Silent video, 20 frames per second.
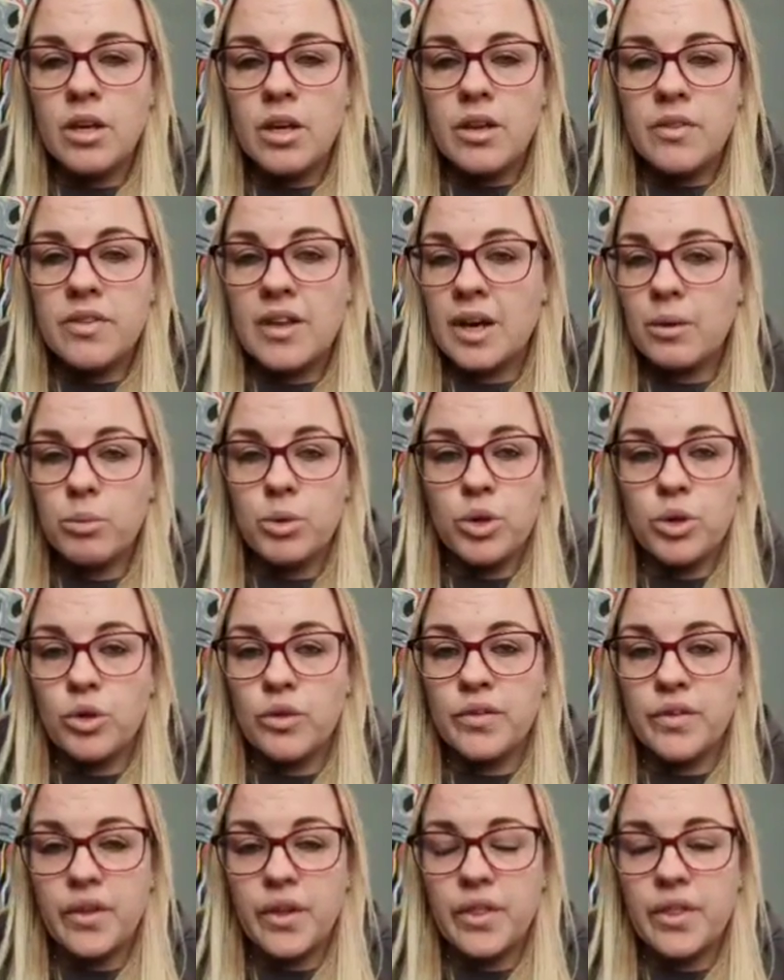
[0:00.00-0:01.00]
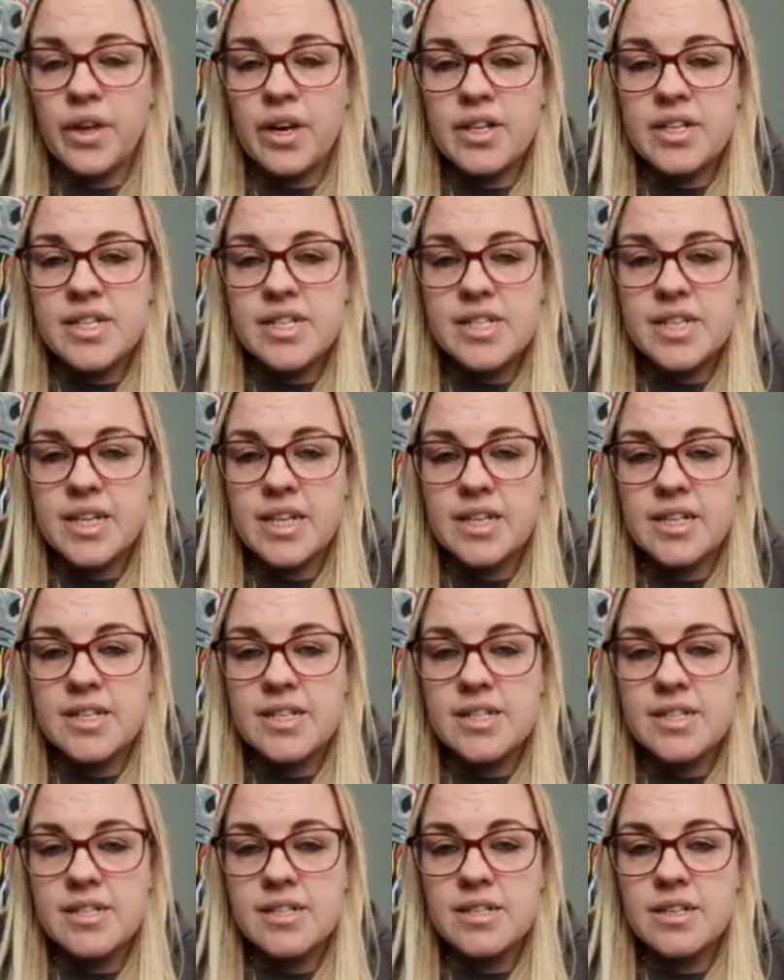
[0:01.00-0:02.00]
That will cover the
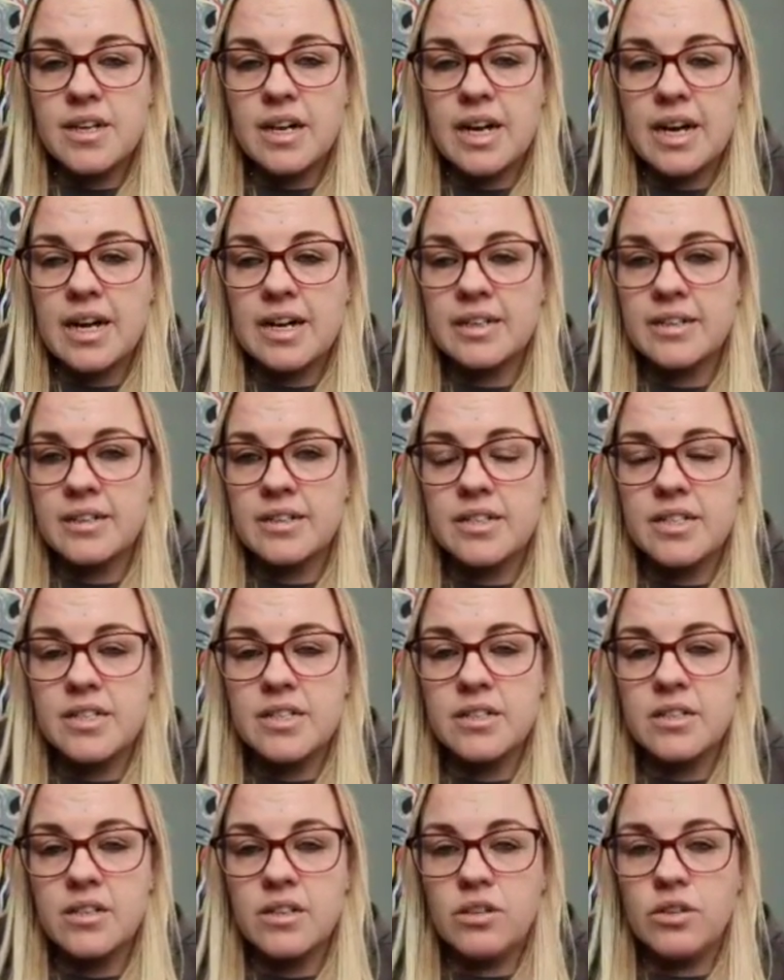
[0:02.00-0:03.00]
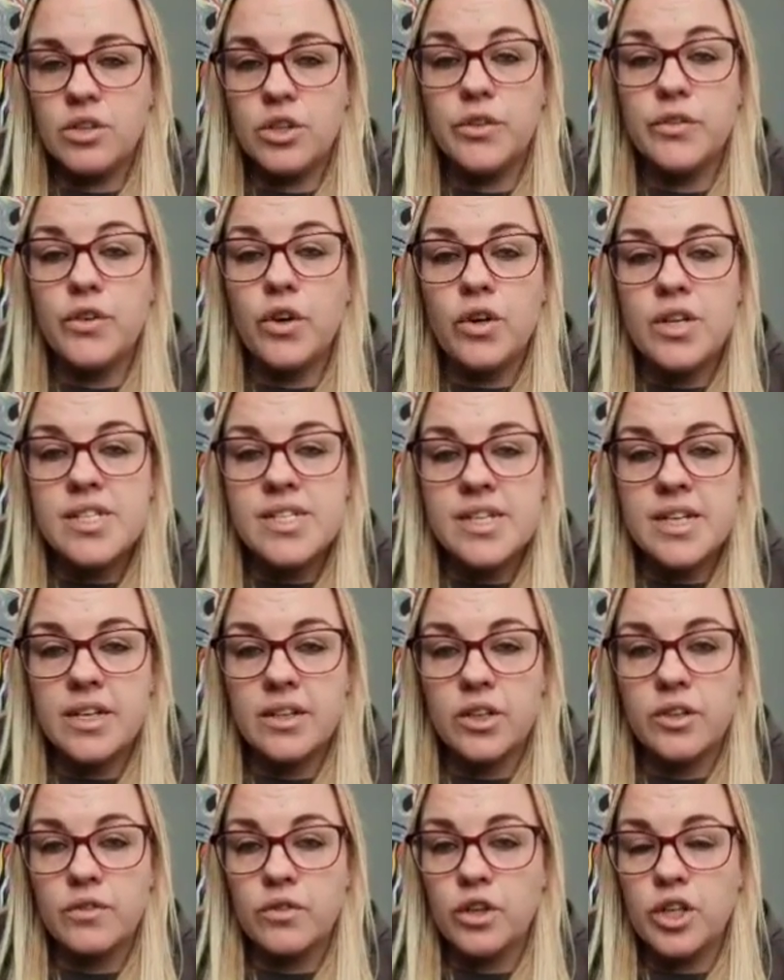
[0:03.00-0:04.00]
36, and you've got a sale,
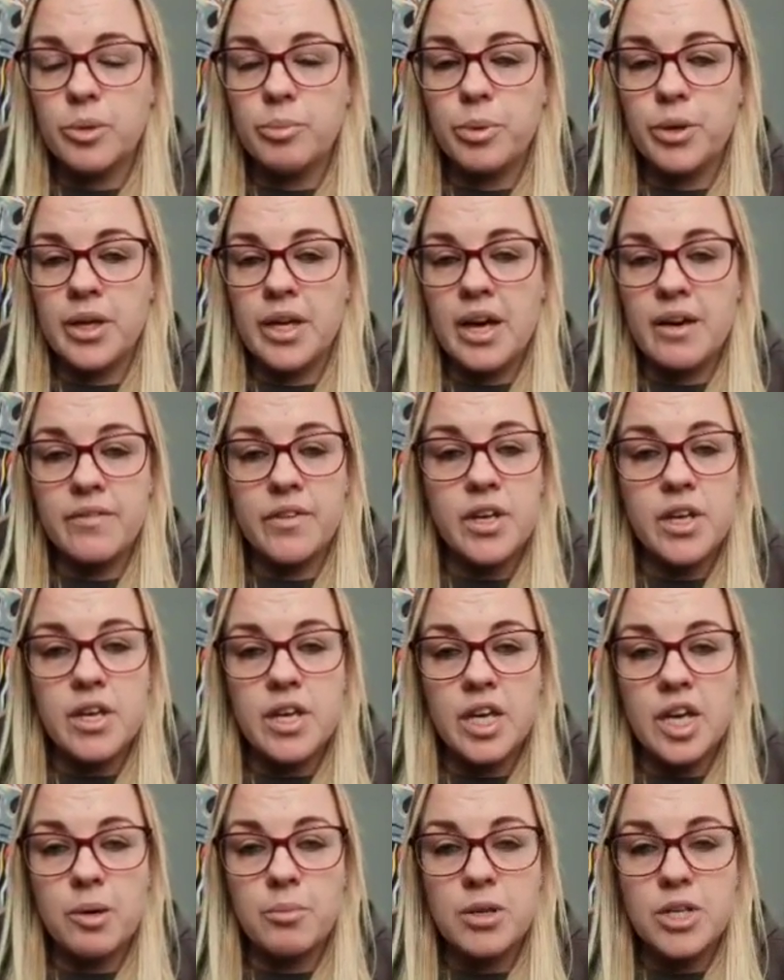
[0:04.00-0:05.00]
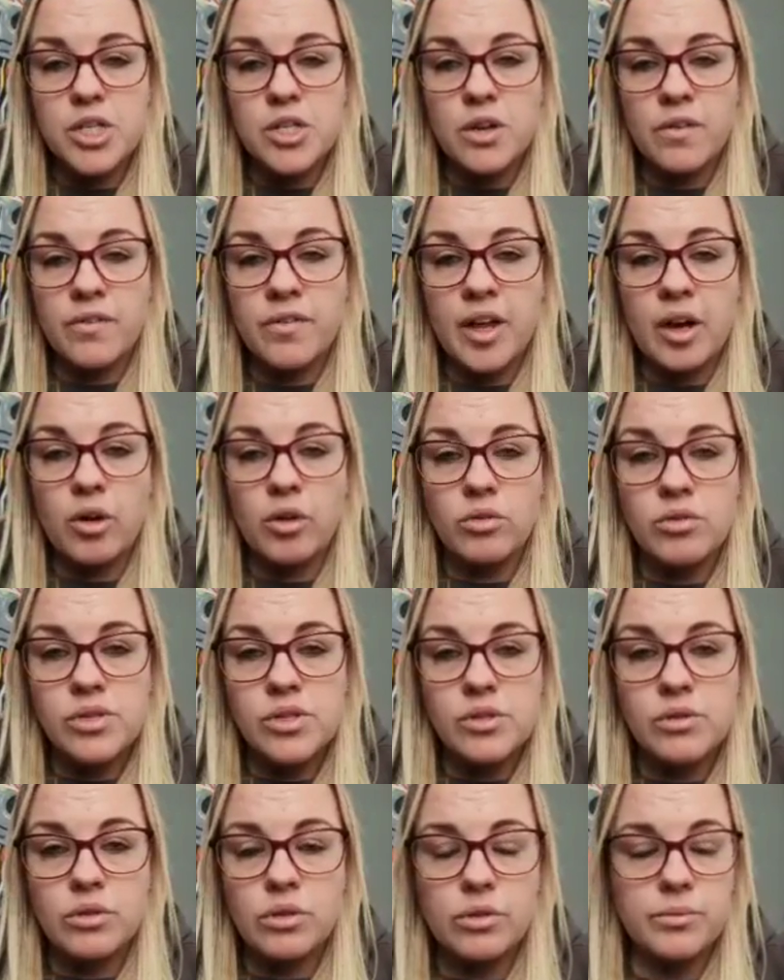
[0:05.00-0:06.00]
you've got your PRV and your commission off that
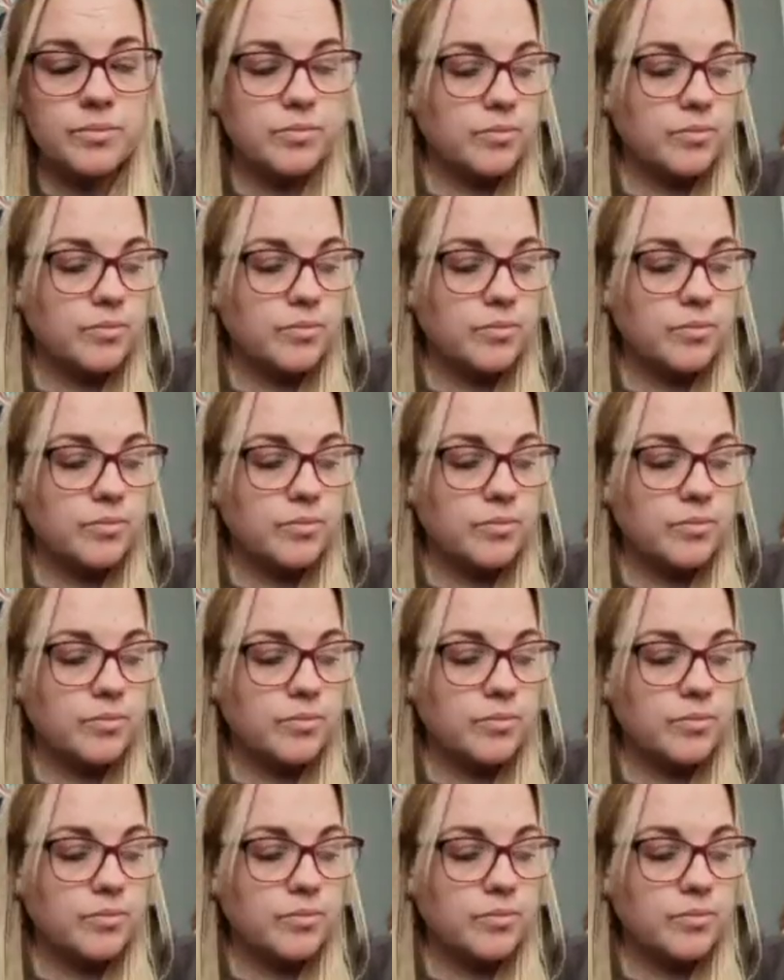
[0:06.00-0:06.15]
also.